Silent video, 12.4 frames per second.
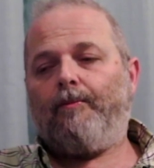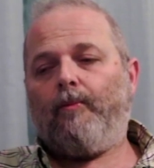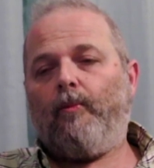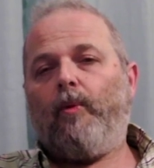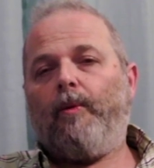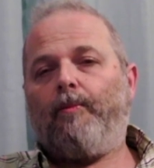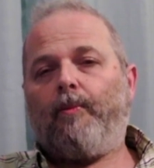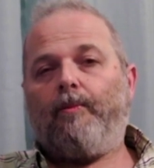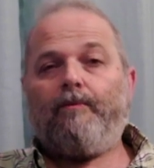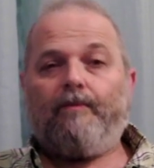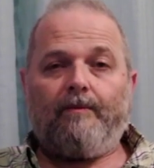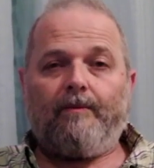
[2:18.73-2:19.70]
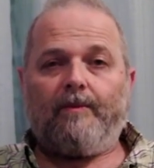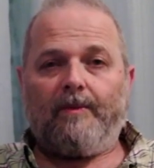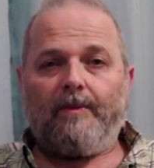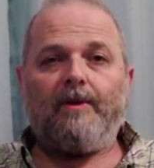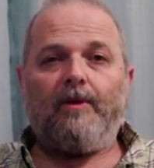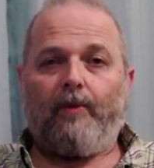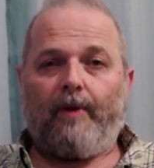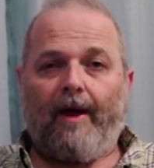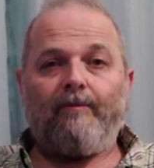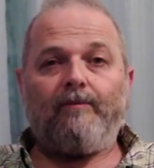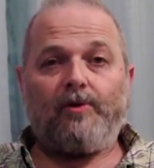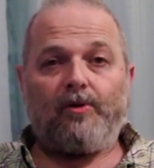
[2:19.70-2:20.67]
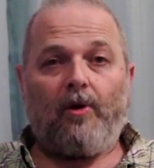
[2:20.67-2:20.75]
We don't have
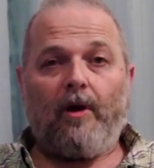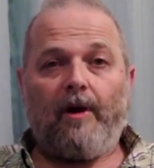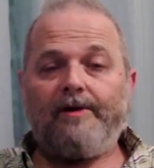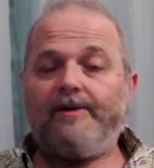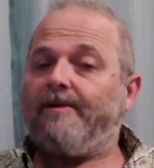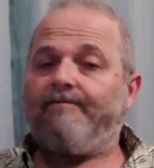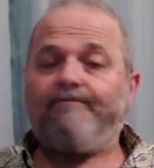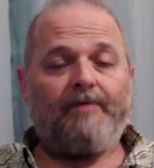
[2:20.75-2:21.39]
them charged.